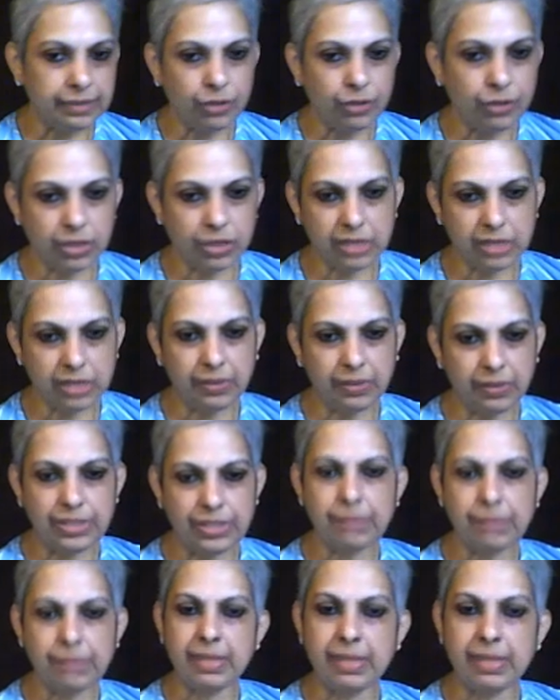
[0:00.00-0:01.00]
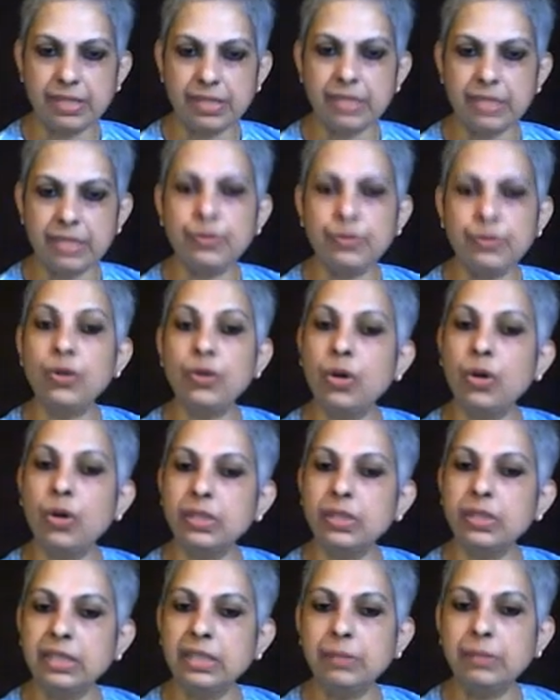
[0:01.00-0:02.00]
conservation measures for
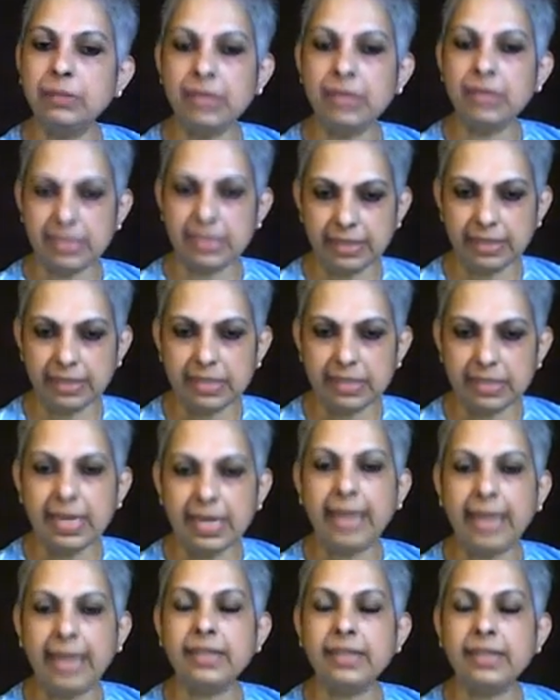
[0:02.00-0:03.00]
long-term resilience and